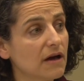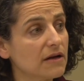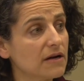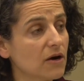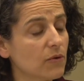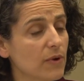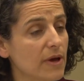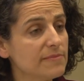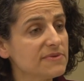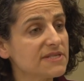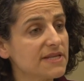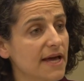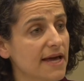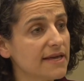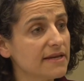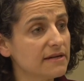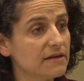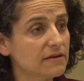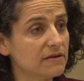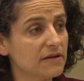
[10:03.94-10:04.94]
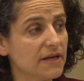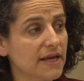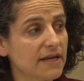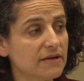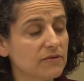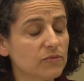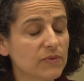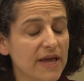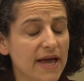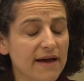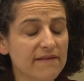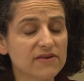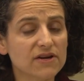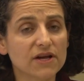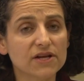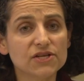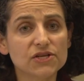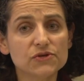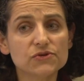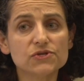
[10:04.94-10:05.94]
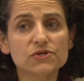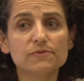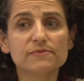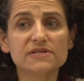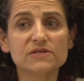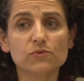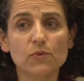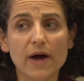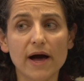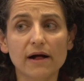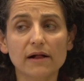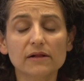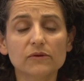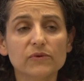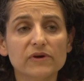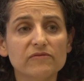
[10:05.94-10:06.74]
on our website, and we have it on YouTube as well.